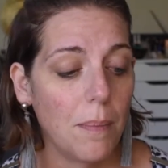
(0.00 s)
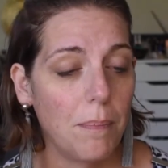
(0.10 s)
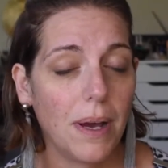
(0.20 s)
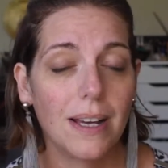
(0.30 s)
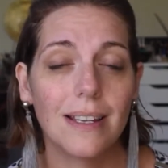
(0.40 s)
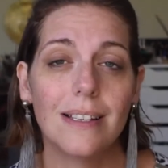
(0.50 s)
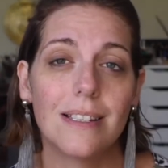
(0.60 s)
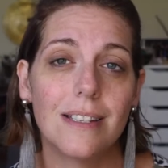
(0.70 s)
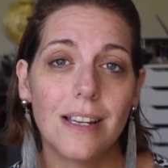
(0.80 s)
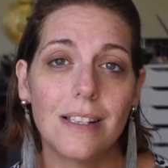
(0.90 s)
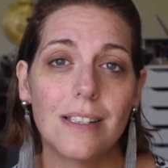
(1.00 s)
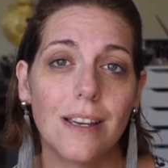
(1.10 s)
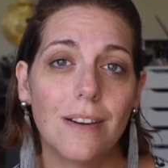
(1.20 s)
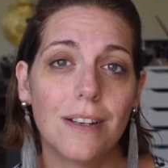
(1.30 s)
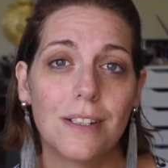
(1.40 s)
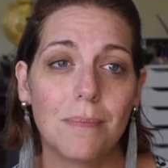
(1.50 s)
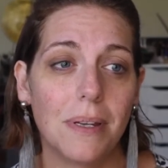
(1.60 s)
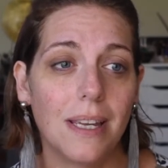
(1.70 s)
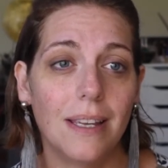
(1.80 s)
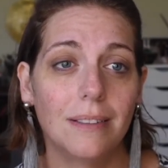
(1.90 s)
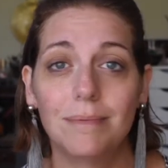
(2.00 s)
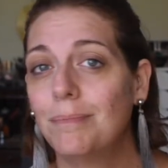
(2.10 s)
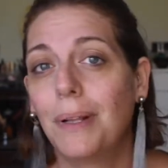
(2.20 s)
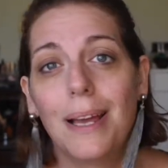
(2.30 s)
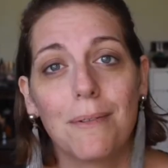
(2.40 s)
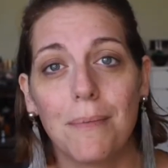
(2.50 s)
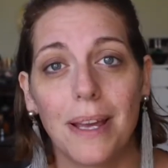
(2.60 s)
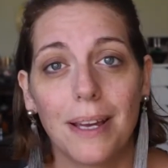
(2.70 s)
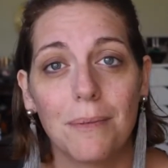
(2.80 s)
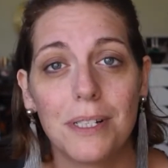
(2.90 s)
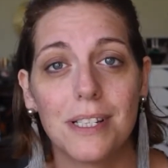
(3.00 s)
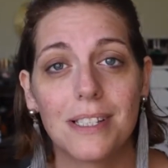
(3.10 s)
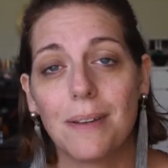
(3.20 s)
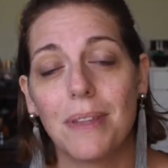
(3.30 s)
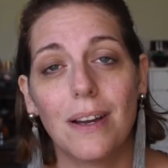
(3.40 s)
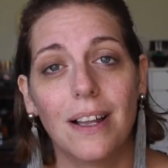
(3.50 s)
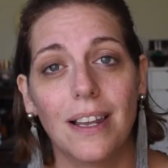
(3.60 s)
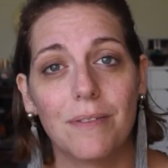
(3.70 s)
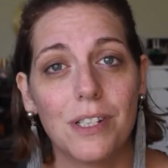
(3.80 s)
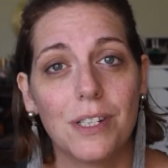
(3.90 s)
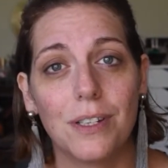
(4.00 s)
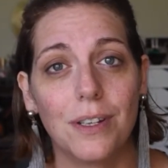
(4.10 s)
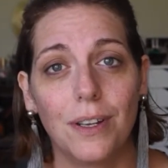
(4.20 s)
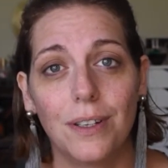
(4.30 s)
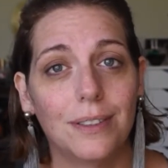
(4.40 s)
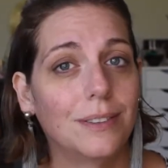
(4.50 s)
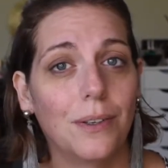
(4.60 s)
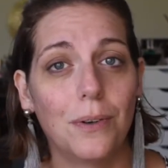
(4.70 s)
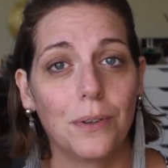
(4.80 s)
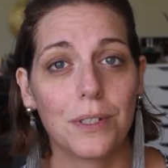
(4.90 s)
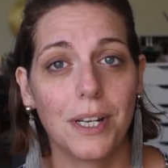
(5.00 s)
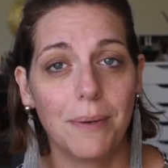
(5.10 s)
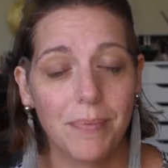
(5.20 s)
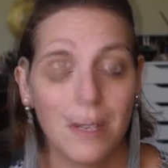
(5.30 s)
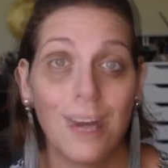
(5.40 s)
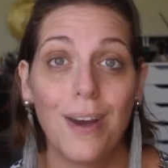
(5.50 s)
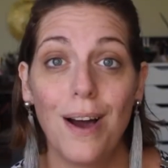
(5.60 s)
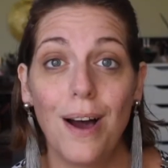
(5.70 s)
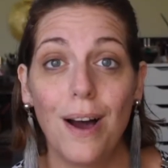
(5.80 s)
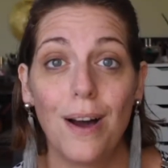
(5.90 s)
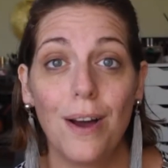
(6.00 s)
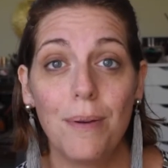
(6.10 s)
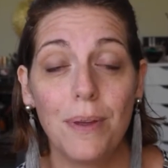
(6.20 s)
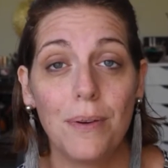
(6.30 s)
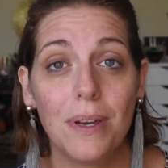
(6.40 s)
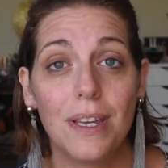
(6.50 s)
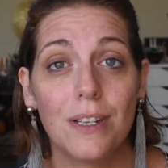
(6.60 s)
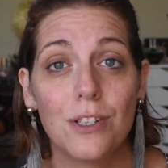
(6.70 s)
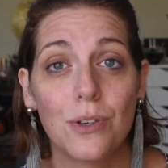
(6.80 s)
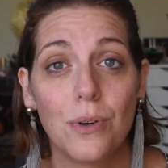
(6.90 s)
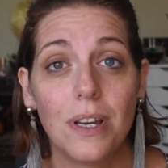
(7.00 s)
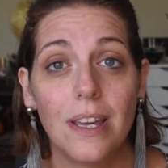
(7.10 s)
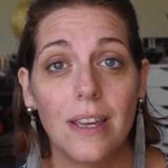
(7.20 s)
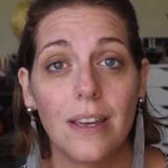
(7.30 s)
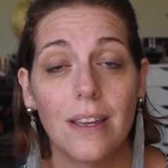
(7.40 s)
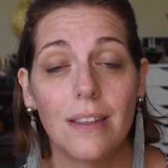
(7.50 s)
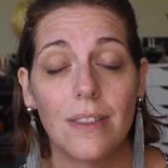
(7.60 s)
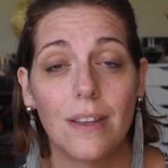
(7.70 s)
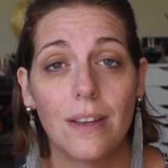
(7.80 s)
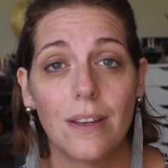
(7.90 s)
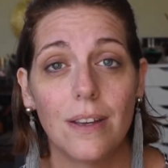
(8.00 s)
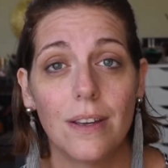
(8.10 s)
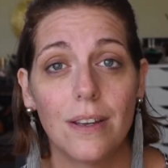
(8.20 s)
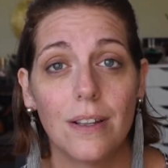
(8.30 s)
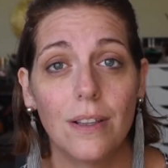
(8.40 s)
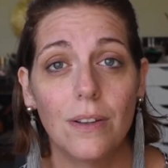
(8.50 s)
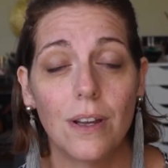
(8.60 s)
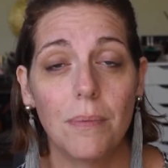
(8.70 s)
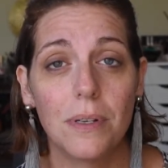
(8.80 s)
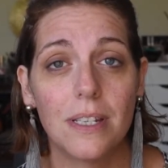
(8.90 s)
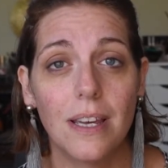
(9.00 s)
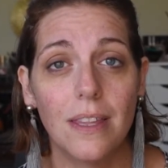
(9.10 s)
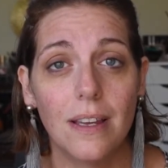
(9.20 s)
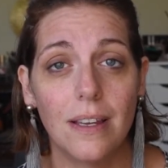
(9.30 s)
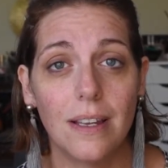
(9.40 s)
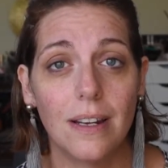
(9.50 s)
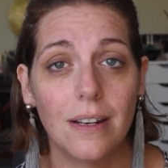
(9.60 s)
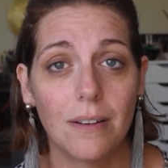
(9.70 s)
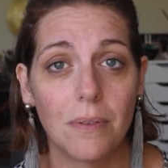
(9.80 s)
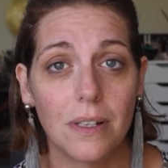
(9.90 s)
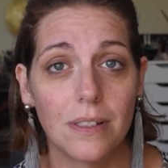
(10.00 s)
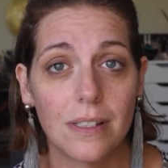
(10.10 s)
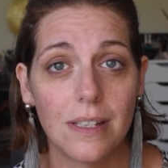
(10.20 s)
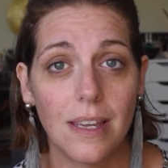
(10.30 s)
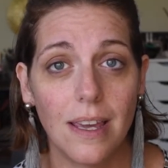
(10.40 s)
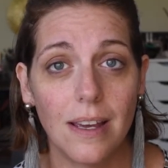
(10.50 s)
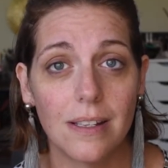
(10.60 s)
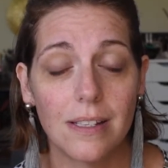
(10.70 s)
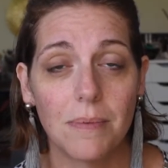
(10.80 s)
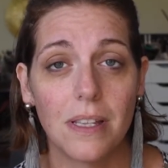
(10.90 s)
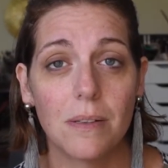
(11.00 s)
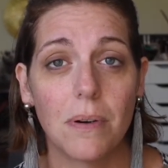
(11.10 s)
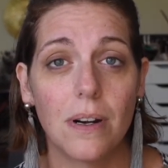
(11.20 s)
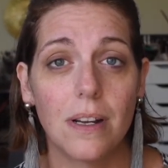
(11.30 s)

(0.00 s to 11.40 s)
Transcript: but it's just going to be playing with makeup, which is something I love to do all the time. I hope you enjoy the look I put together, and we'll see how some of these